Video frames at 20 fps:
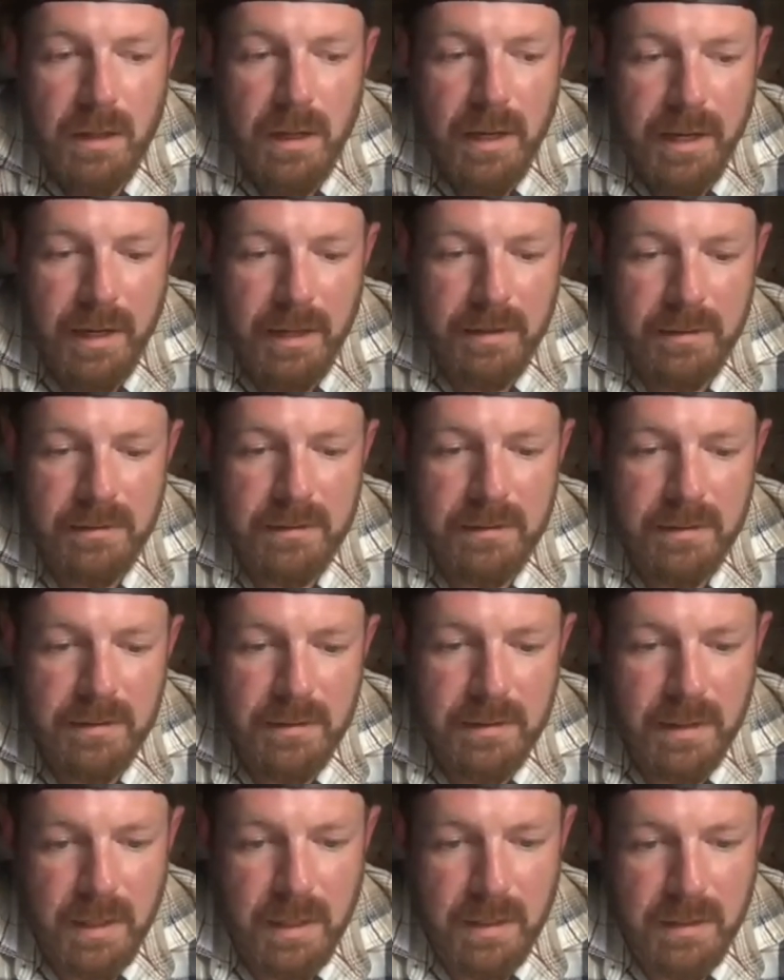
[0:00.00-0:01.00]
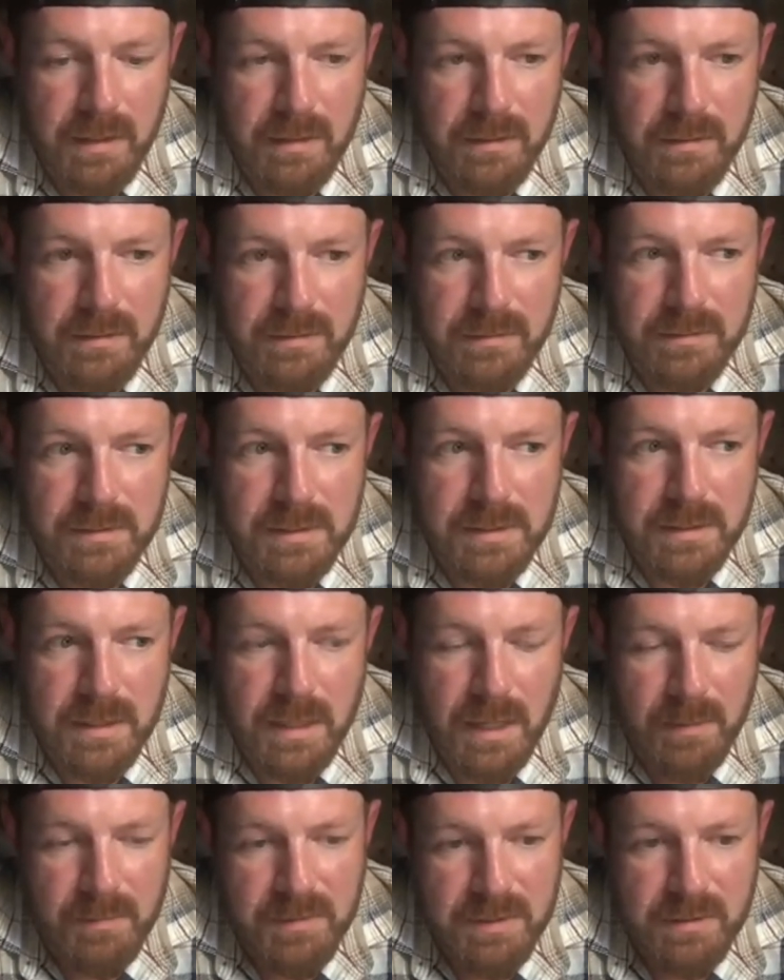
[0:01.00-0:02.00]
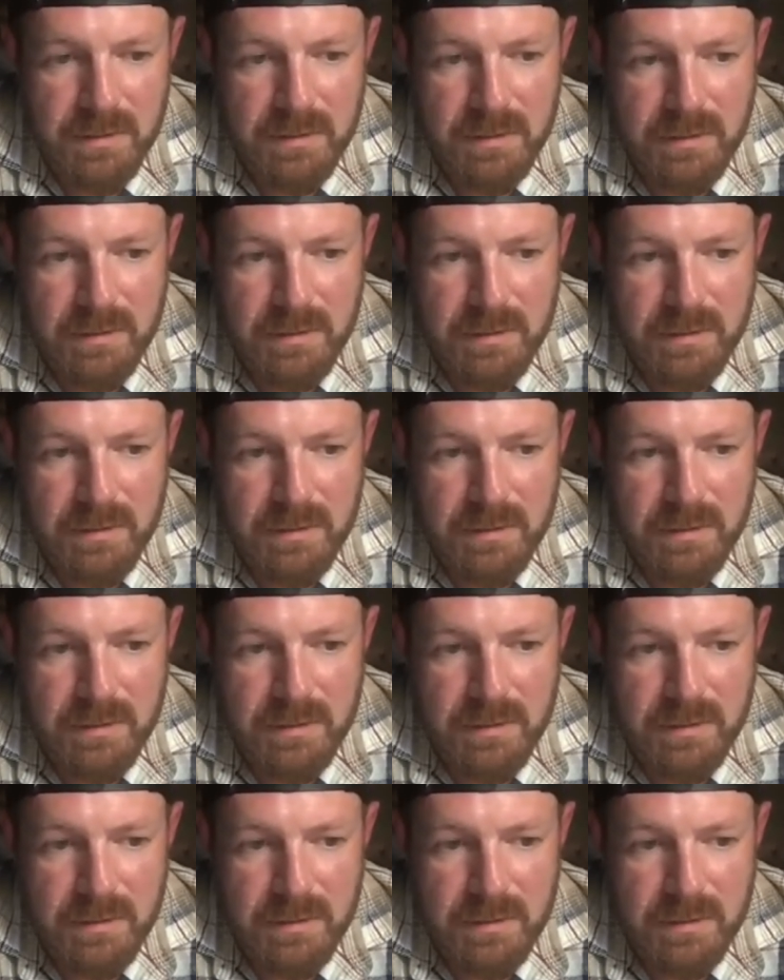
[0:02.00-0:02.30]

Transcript: And they kept,